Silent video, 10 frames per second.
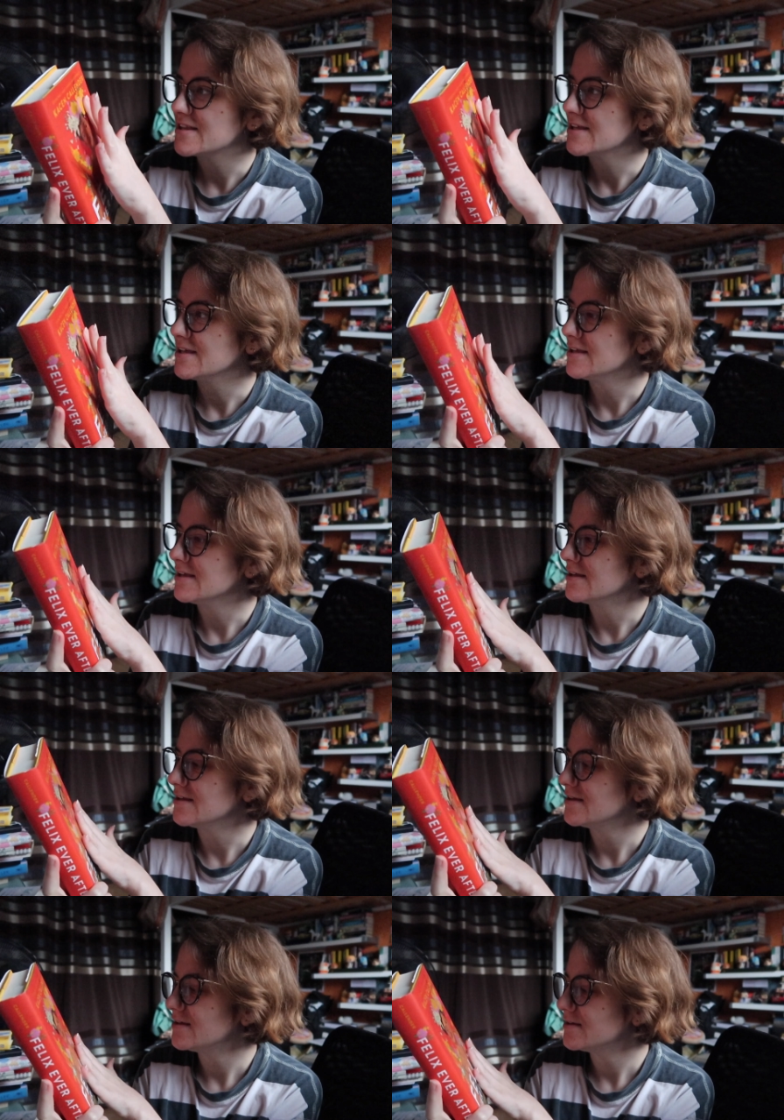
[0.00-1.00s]

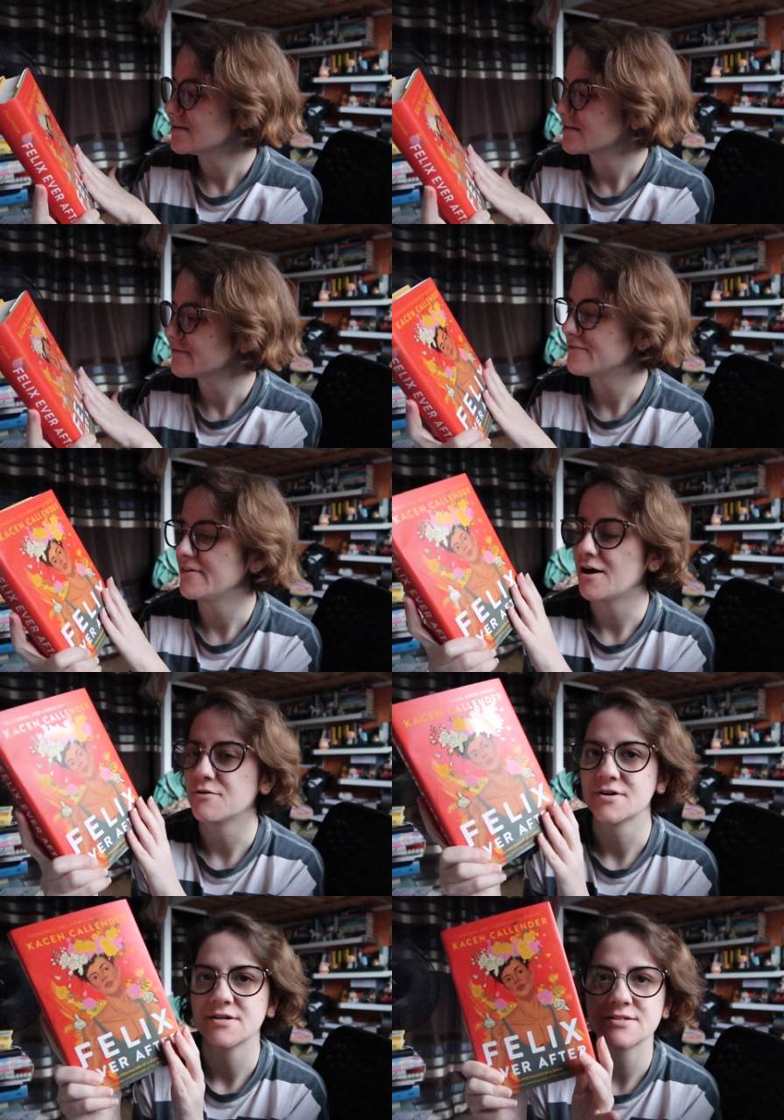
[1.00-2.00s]
the
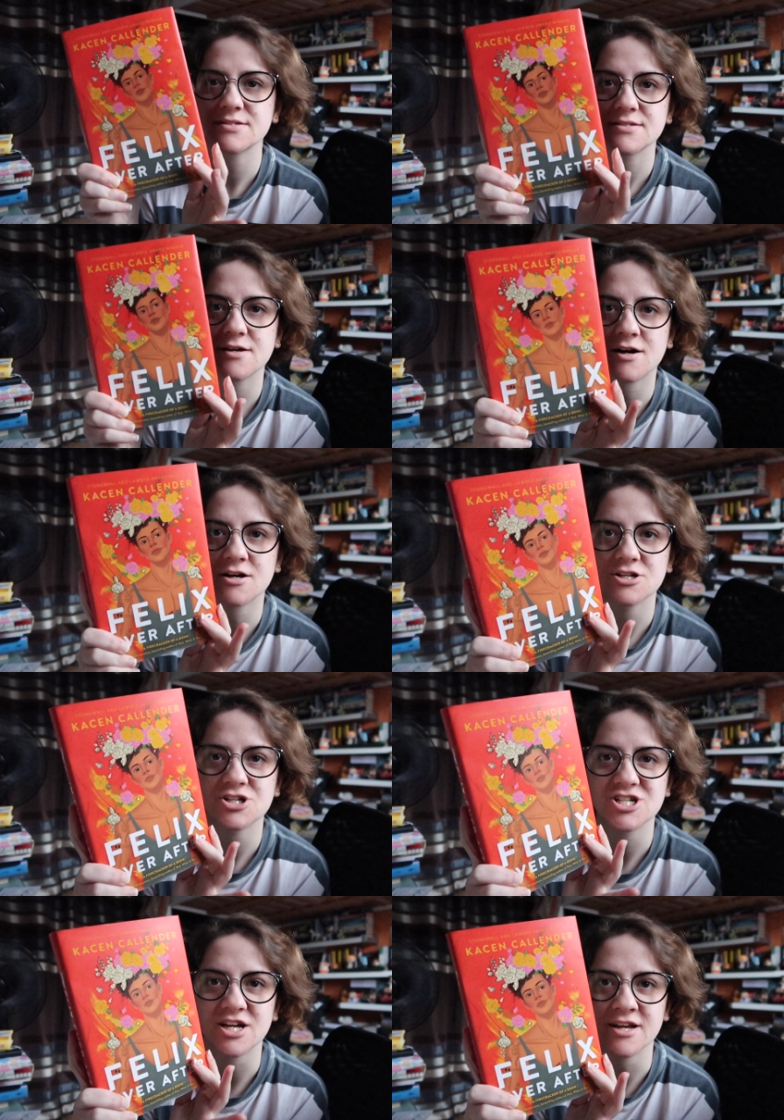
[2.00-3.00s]
flowers are
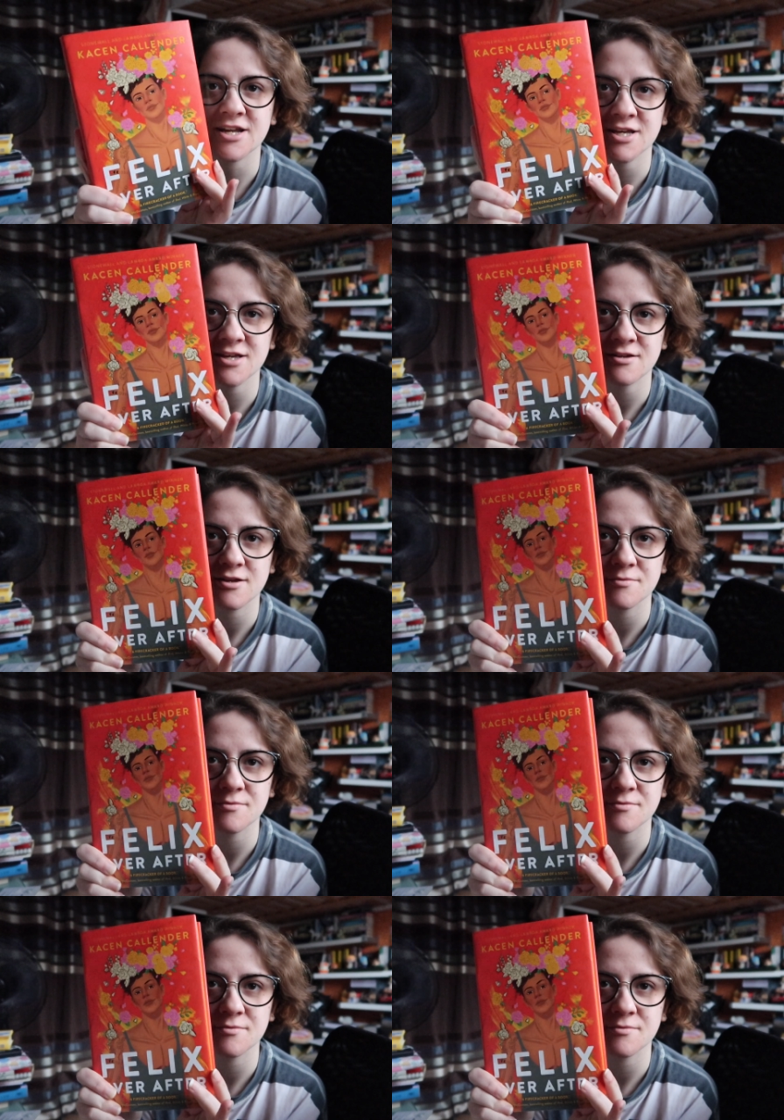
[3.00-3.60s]
shiny